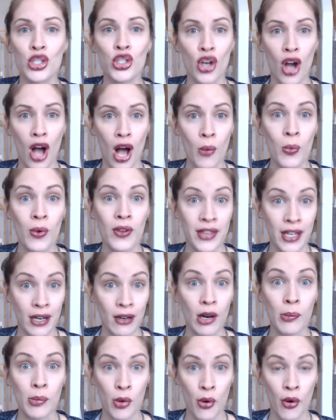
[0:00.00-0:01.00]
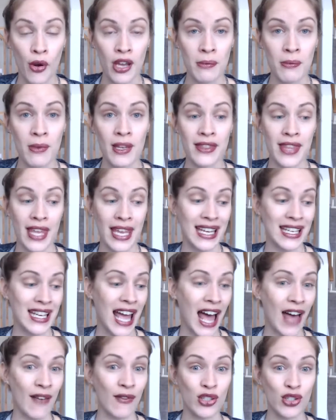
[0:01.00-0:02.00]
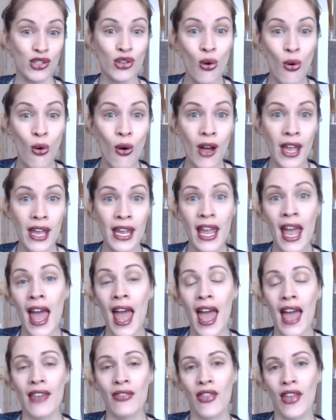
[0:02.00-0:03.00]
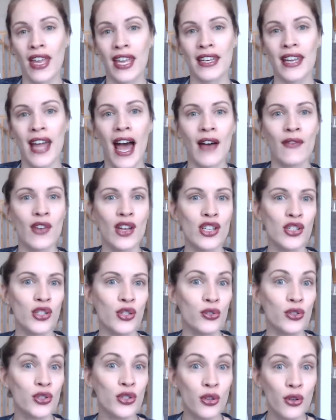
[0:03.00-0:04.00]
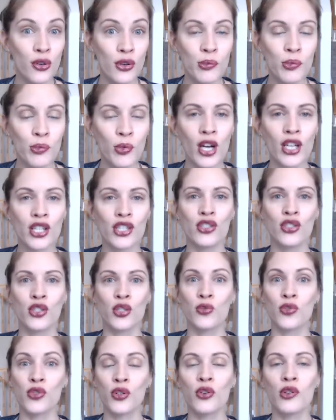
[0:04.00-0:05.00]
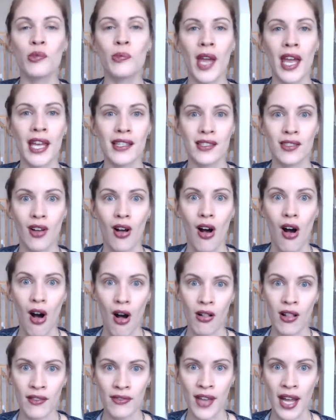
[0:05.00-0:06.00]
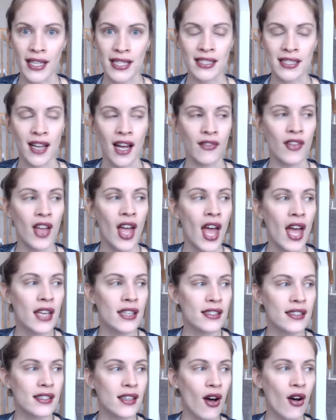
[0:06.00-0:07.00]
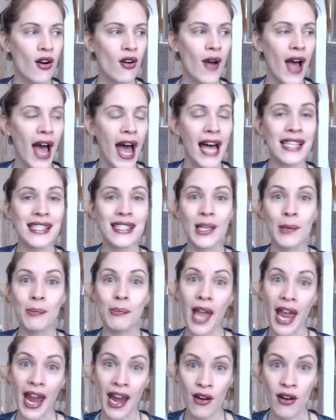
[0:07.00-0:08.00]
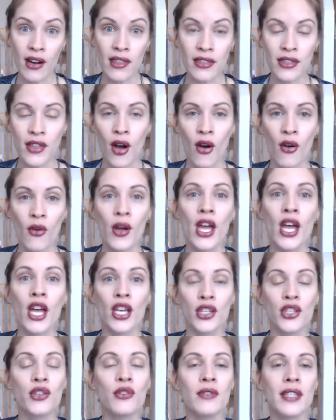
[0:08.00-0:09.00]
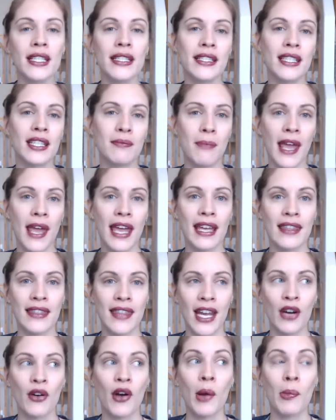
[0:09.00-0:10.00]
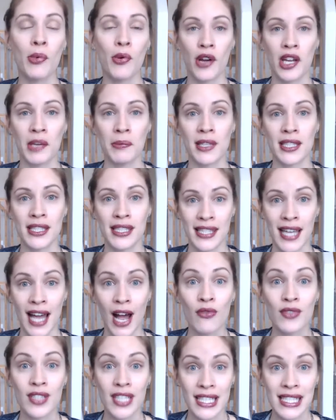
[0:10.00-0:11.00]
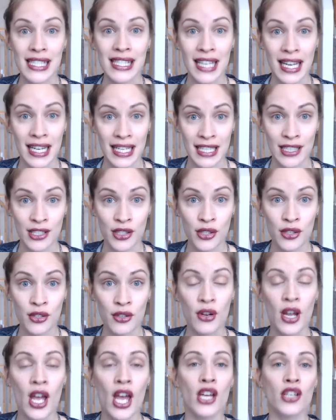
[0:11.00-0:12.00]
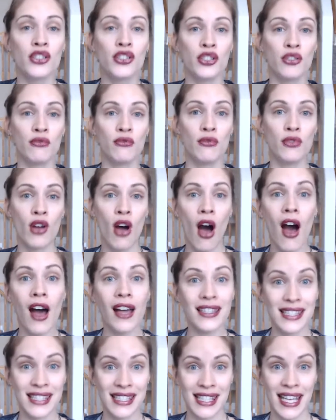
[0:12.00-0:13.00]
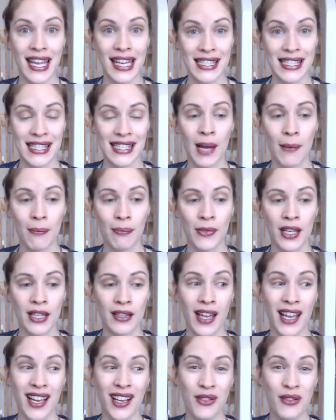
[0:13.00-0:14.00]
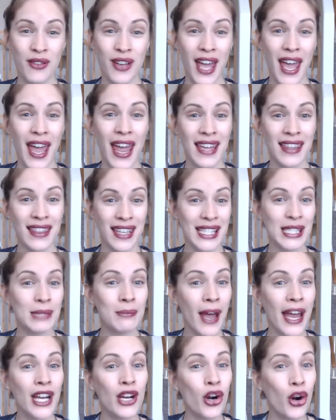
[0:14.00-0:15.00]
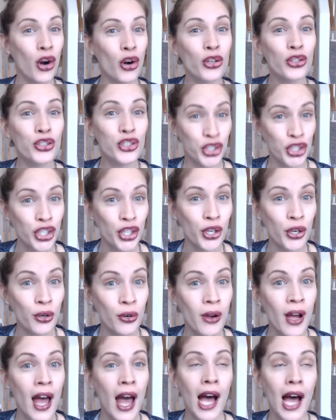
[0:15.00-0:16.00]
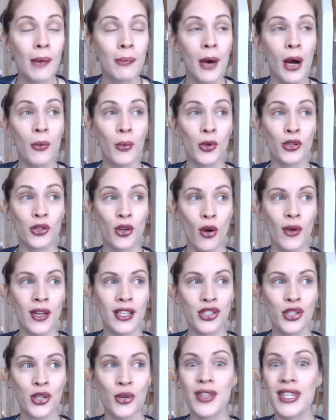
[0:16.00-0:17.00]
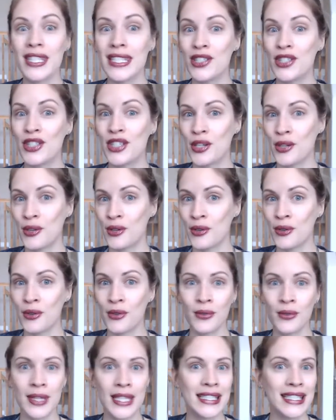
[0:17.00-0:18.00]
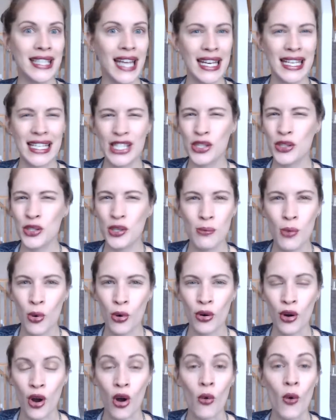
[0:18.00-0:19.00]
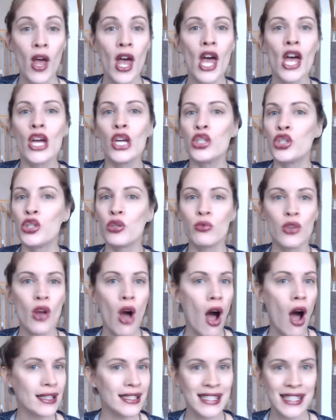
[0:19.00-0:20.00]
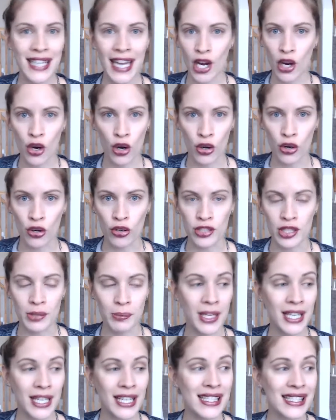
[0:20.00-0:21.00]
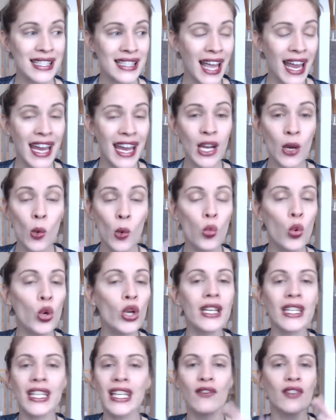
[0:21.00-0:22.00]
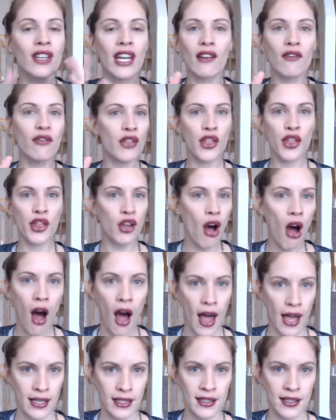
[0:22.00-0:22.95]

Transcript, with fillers: job with their appointment, they can have a toy, they can have a new toothbrush, new toothpaste, all of that stuff. So, as a parent, though, you need to make their appointment sound exciting too. Do not say something like, "Okay, this might hurt you, but we're going to the to the dentist tomorrow." do not say hurt because they wouldn't even have thought